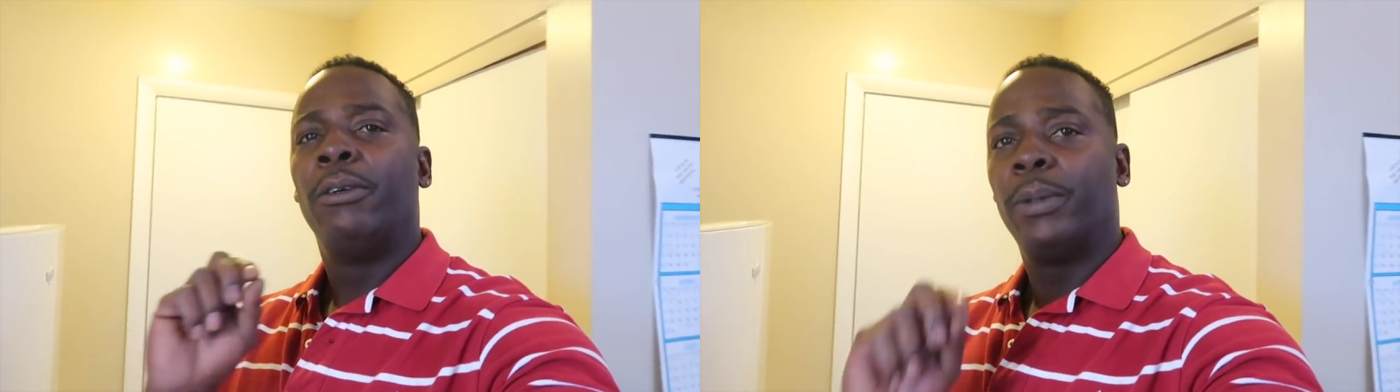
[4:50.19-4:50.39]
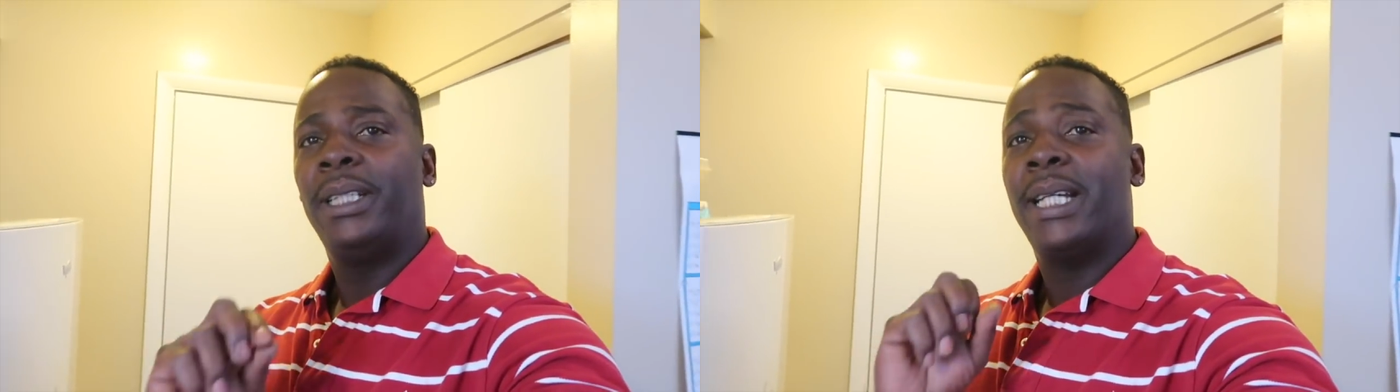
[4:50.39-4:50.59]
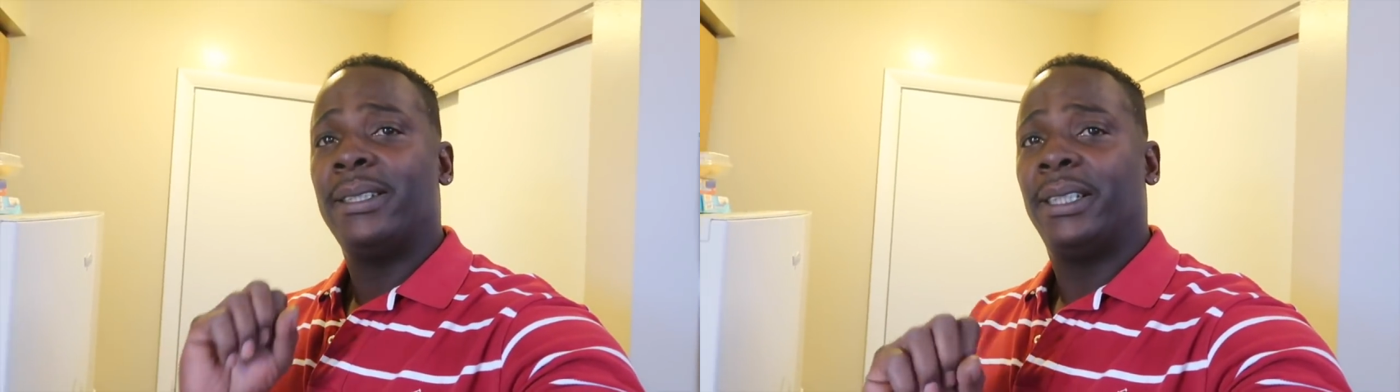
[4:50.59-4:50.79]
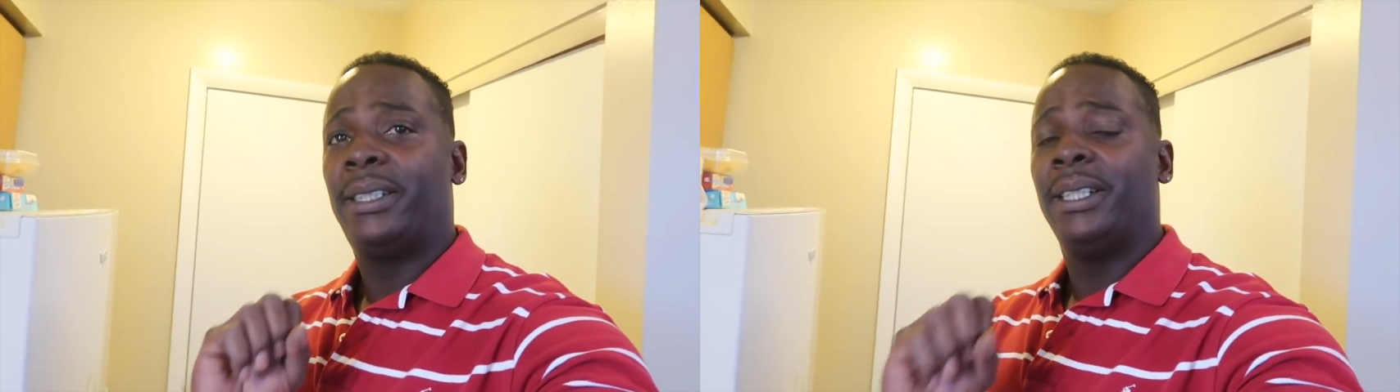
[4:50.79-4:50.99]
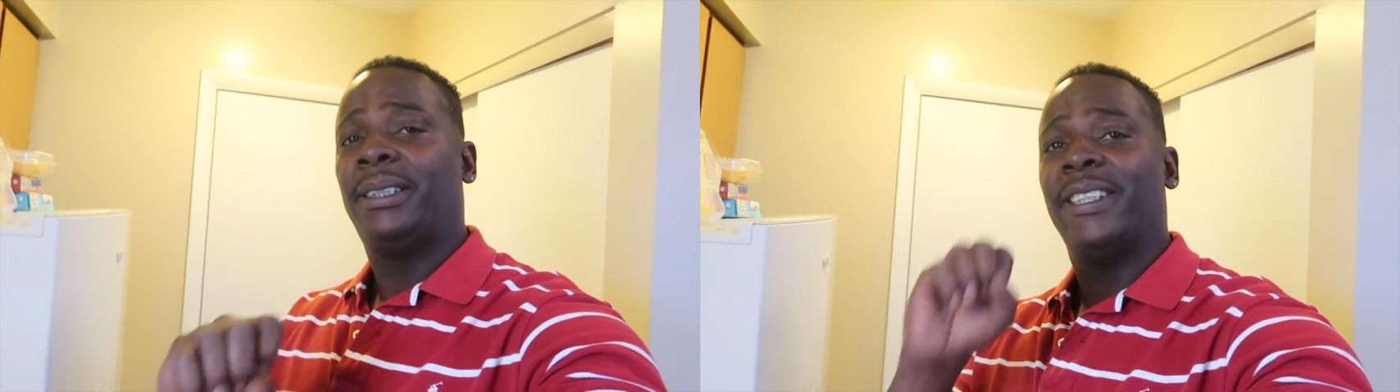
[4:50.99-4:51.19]
grease has a
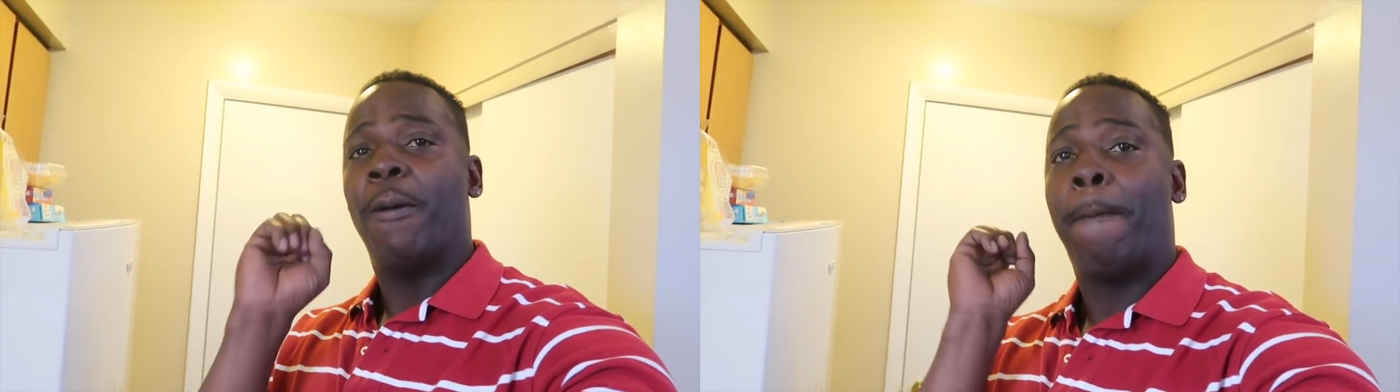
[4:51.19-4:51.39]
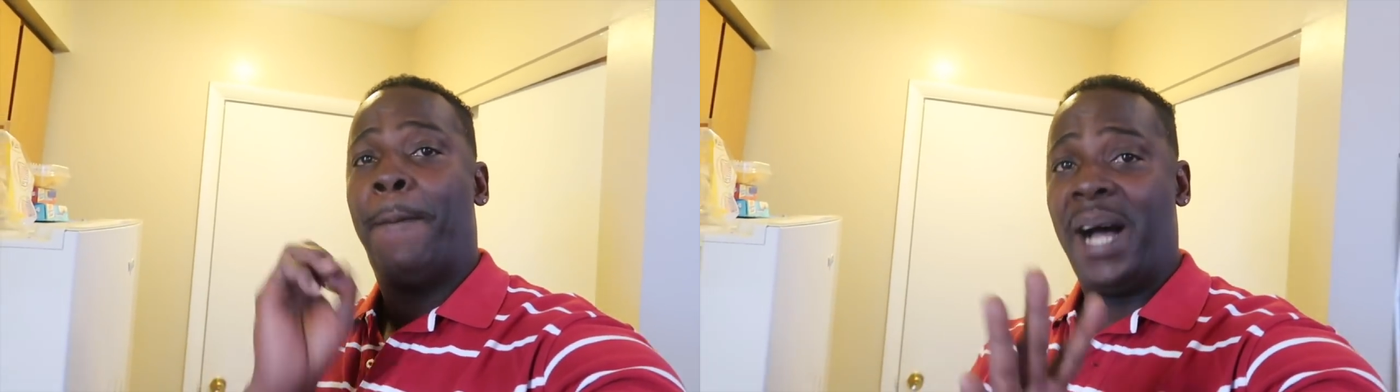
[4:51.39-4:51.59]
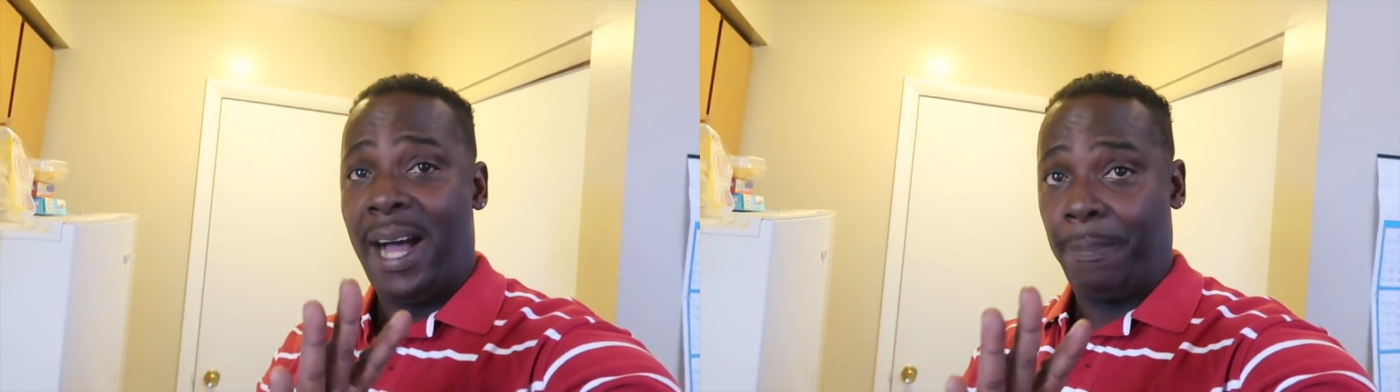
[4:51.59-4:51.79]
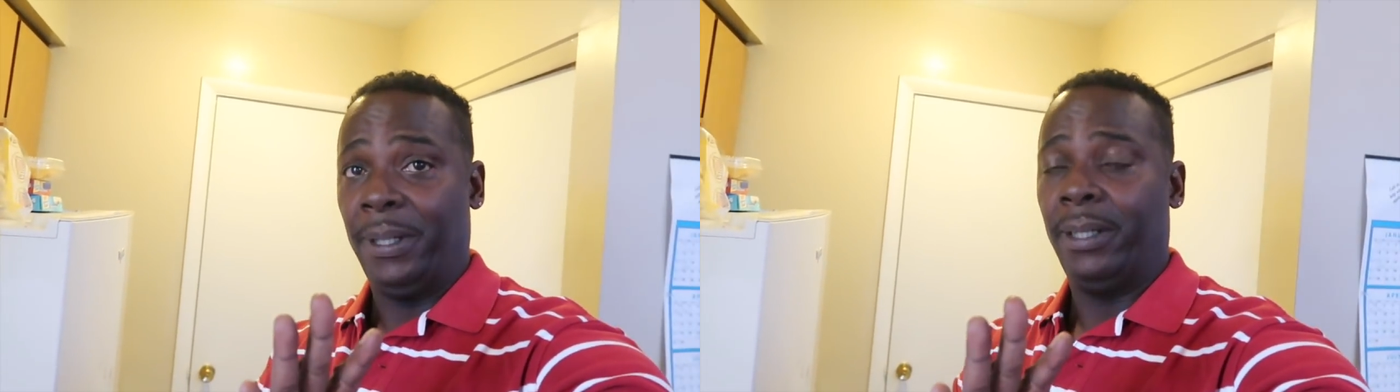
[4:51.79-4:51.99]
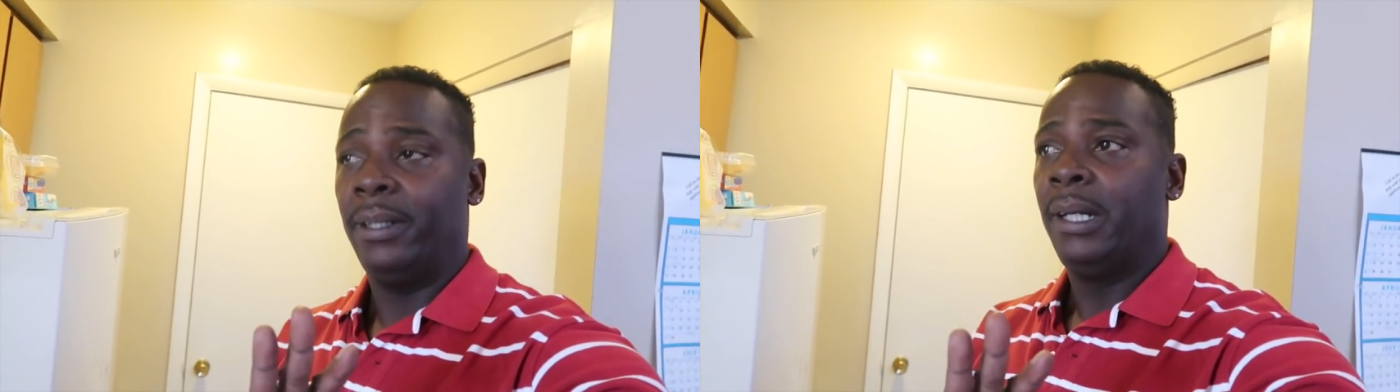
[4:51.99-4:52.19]
tendency of
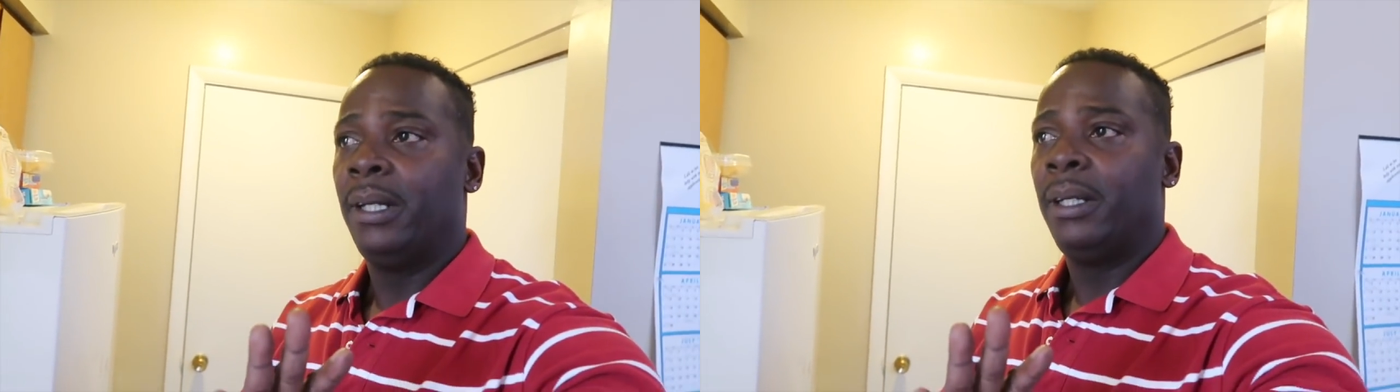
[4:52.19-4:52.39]
popping.